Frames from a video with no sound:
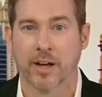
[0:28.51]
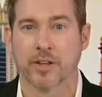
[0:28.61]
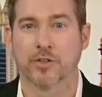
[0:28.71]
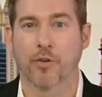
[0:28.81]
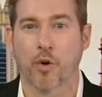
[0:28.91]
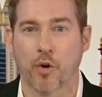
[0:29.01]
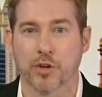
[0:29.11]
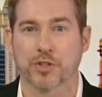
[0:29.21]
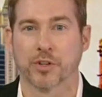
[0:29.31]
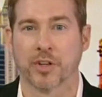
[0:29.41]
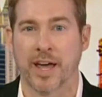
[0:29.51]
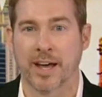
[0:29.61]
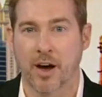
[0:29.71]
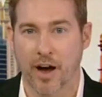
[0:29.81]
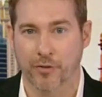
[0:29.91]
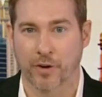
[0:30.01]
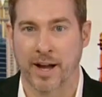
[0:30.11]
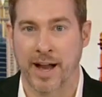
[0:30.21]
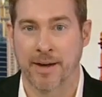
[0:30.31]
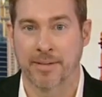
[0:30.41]
So, of course, they're laying off
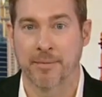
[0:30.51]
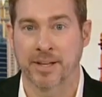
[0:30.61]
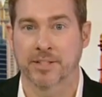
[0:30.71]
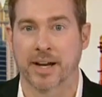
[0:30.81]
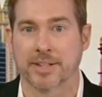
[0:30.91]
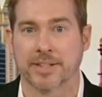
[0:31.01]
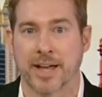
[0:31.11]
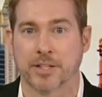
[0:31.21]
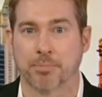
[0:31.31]
right now. That makes a lot of sense.